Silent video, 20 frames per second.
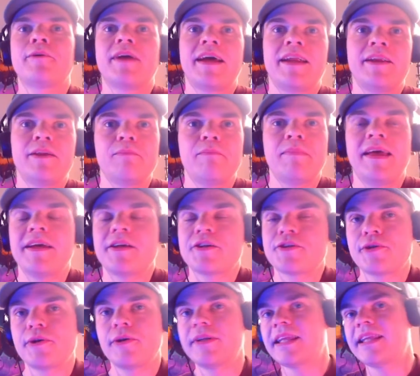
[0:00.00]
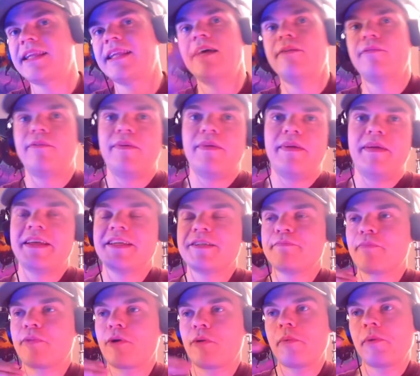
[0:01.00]
and you make sure that everything is
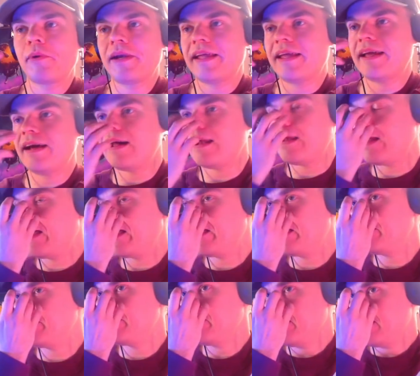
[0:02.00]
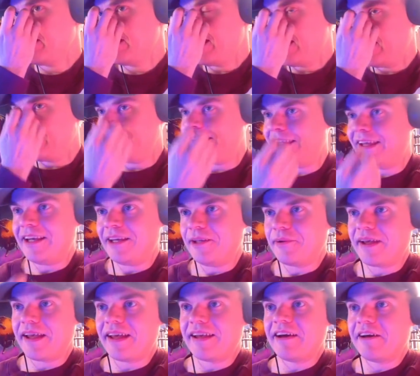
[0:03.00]
properly aligned, and then you
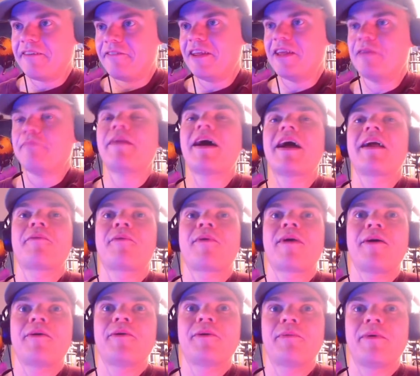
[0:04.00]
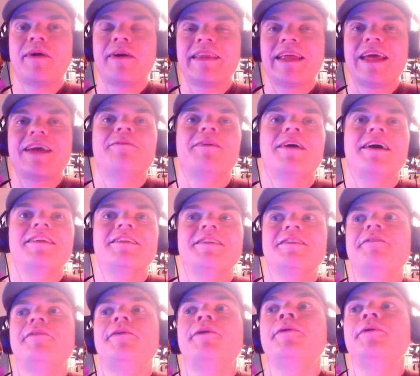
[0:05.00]
get a feedback round where they want
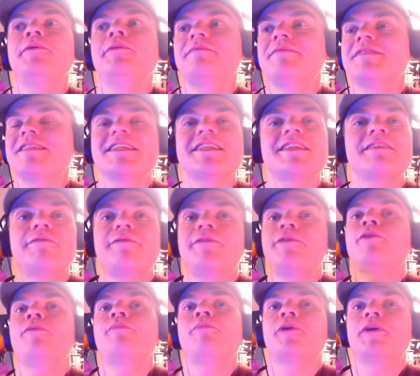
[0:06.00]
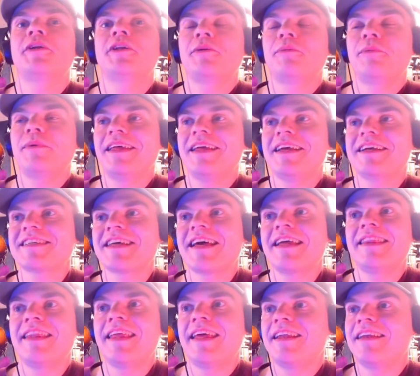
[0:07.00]
few more tweaks,
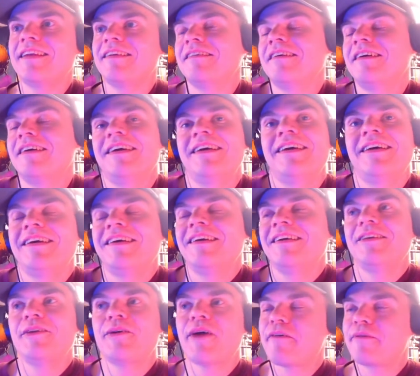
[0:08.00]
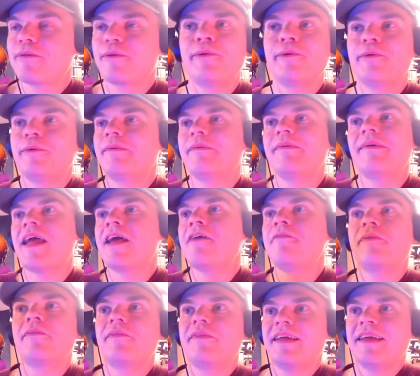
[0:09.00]
and then you have to do
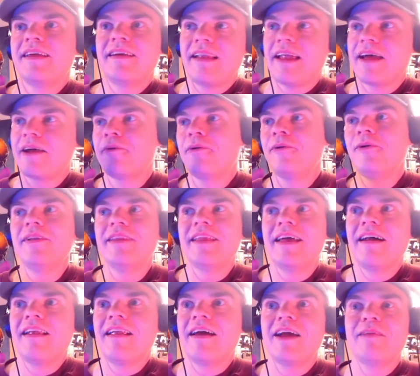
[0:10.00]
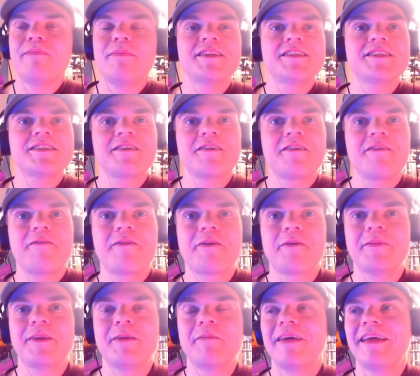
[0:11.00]
everything, like all the alignments
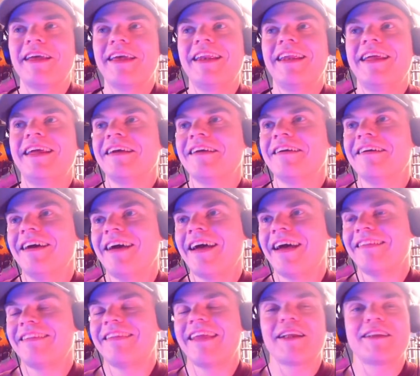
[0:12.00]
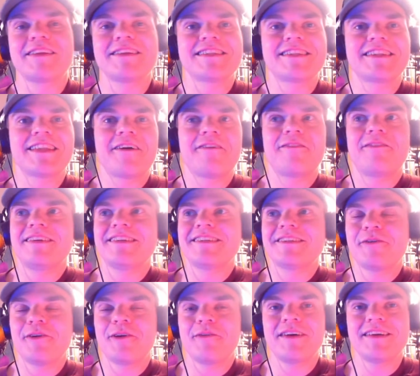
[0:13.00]
from the beginning, and that stuff is
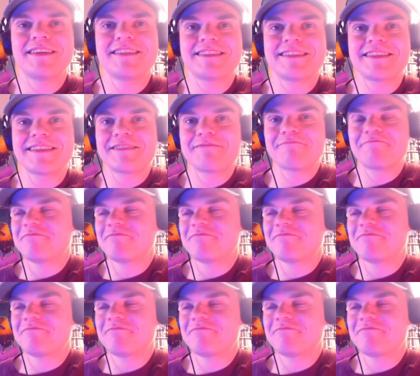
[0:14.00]
always just